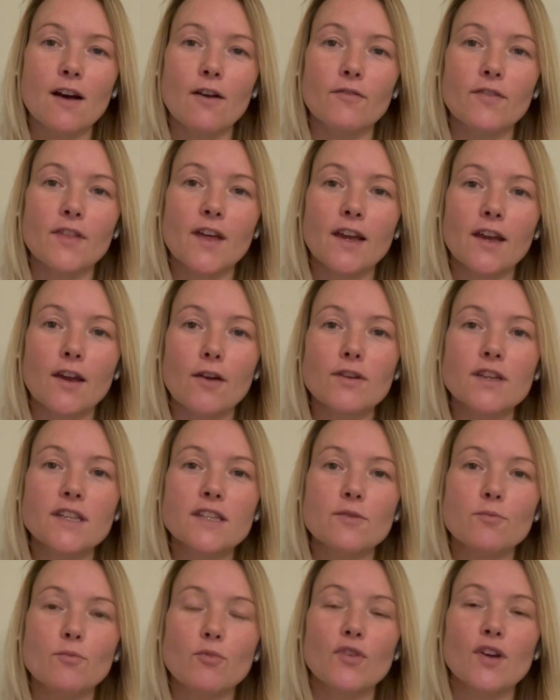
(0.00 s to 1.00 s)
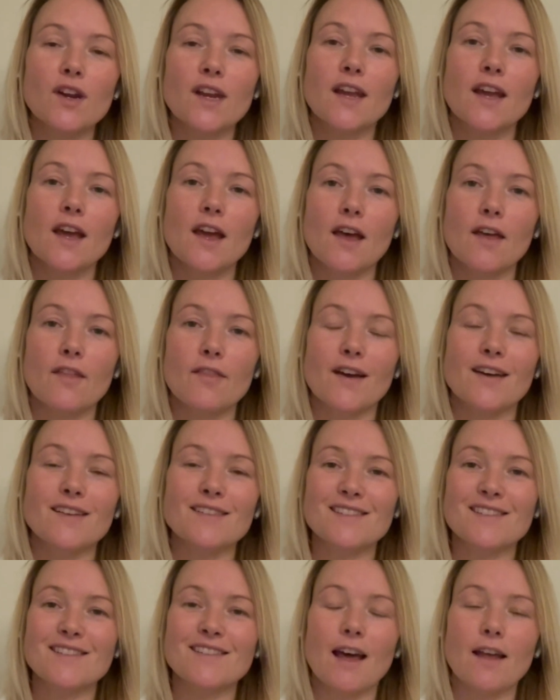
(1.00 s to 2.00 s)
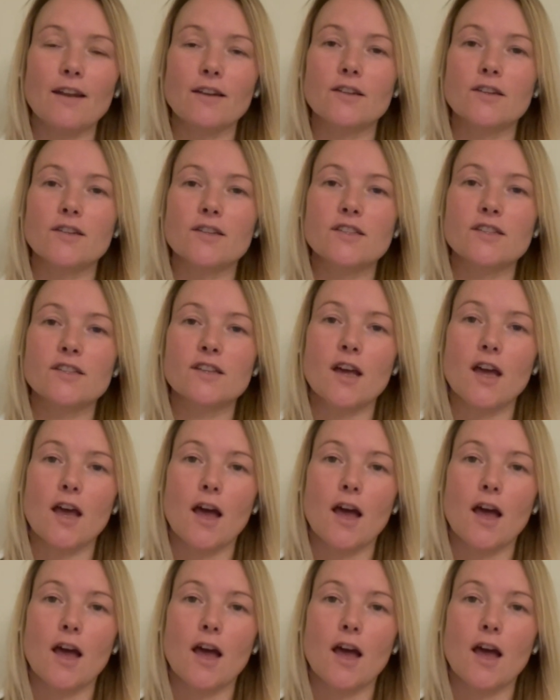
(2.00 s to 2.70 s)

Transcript: they're going to bring that sadness